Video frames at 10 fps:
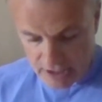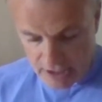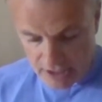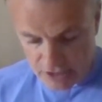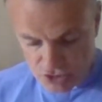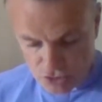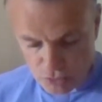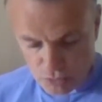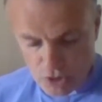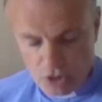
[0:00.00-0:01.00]
and
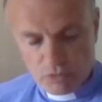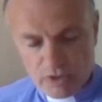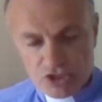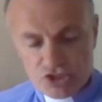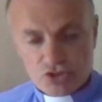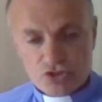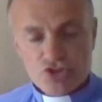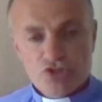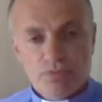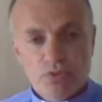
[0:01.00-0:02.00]
so we should
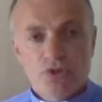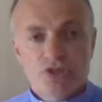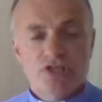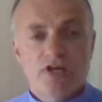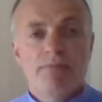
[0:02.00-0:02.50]
support